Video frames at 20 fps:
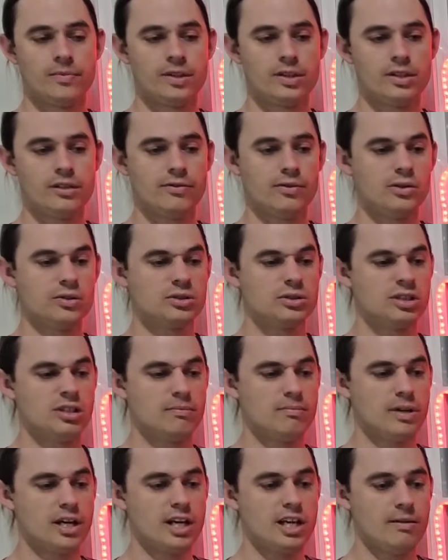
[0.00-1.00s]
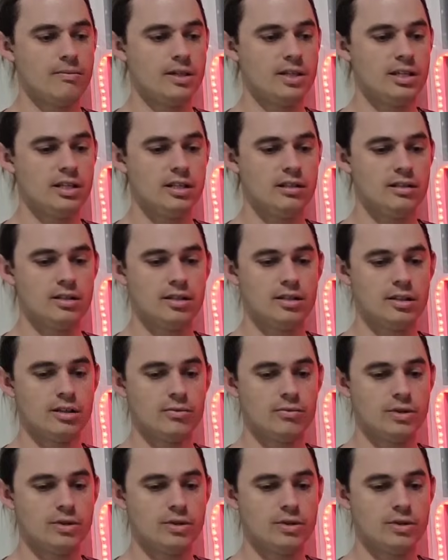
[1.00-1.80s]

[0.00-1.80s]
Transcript: You've also maybe, you know,